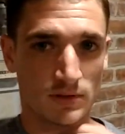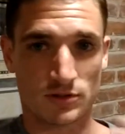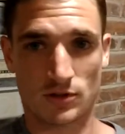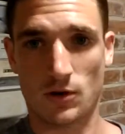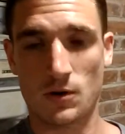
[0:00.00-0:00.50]

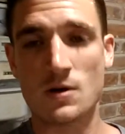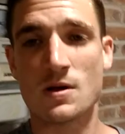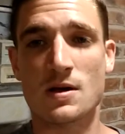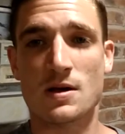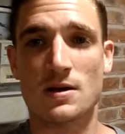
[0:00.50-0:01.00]
So,
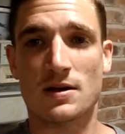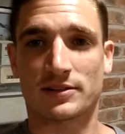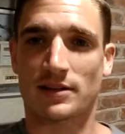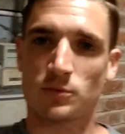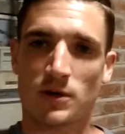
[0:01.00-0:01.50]
it's
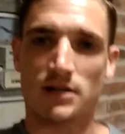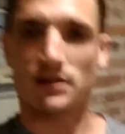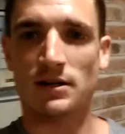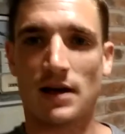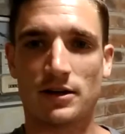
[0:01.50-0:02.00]
kind of
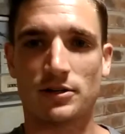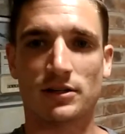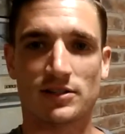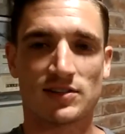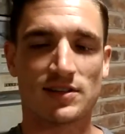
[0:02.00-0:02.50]
weird how you're
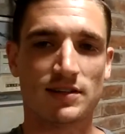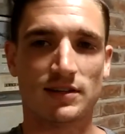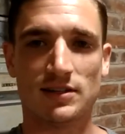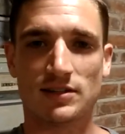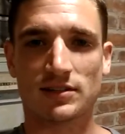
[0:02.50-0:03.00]
gonna see
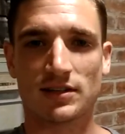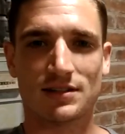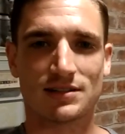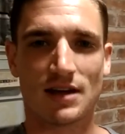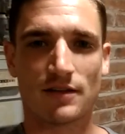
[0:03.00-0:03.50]
these,
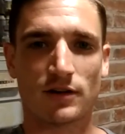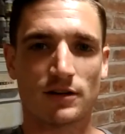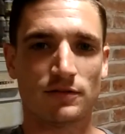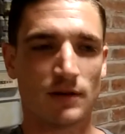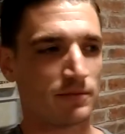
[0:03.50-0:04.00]
because I've
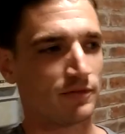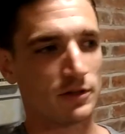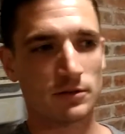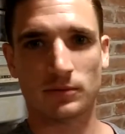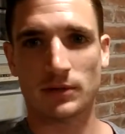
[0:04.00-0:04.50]

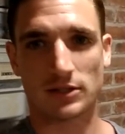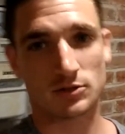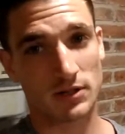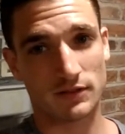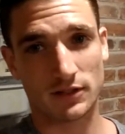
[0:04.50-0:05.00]
filmed like
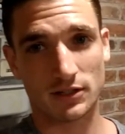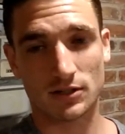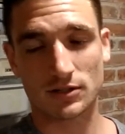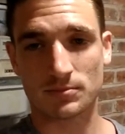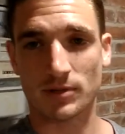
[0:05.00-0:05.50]
20
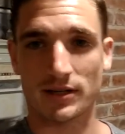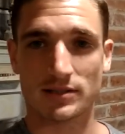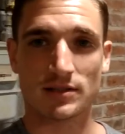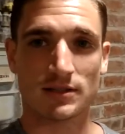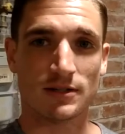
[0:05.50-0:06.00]
videos,
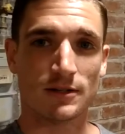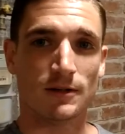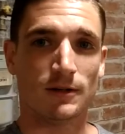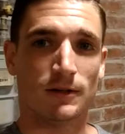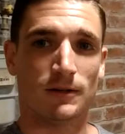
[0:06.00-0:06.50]
but
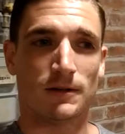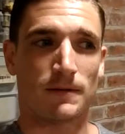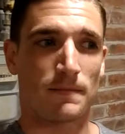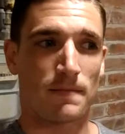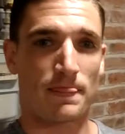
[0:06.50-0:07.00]

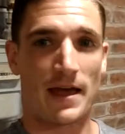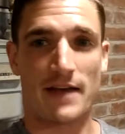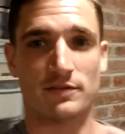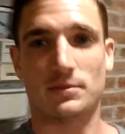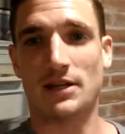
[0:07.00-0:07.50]
I
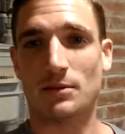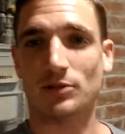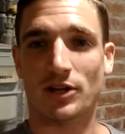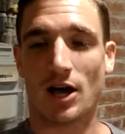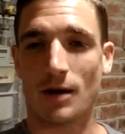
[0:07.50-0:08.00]
haven't been
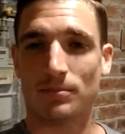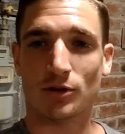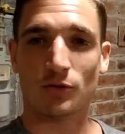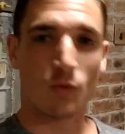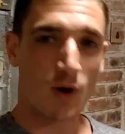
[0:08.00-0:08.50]
able to
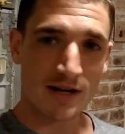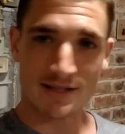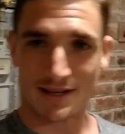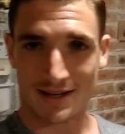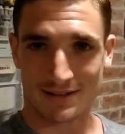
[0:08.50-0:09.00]
upload
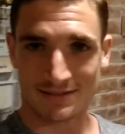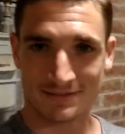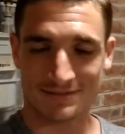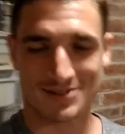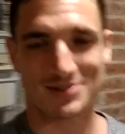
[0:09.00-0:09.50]
one yet.
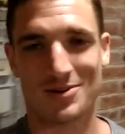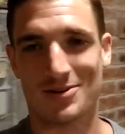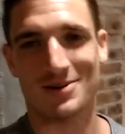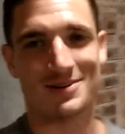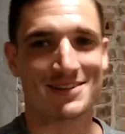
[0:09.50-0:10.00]

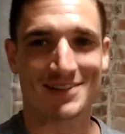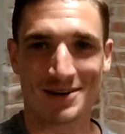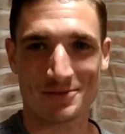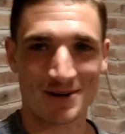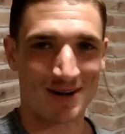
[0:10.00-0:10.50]
So, it's
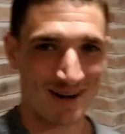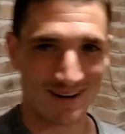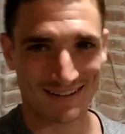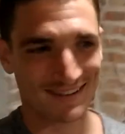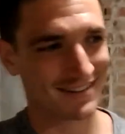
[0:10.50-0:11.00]
kind of weird.
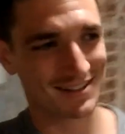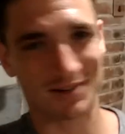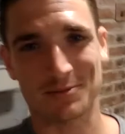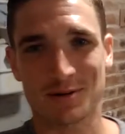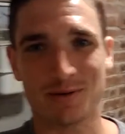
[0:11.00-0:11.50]
It's
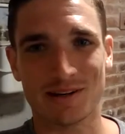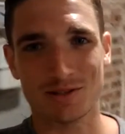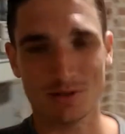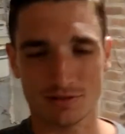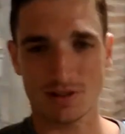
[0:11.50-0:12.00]
like a weird way to
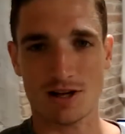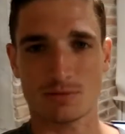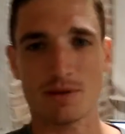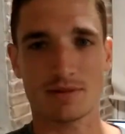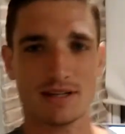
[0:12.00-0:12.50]
do a vlog,
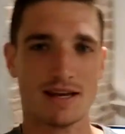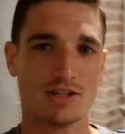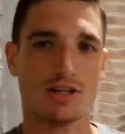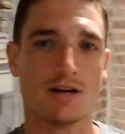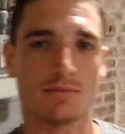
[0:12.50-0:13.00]
but I'm gonna
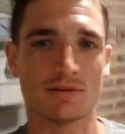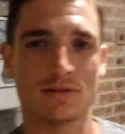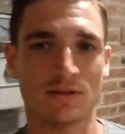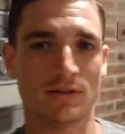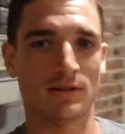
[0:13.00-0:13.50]
catch up.
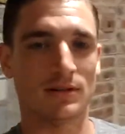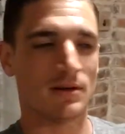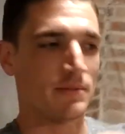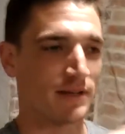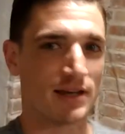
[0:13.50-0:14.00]

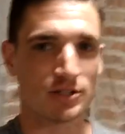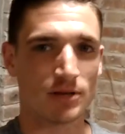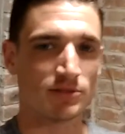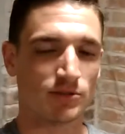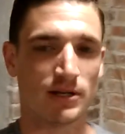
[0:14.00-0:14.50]
I'm gonna catch
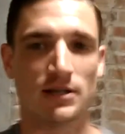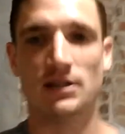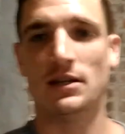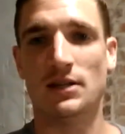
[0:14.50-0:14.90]
up to it.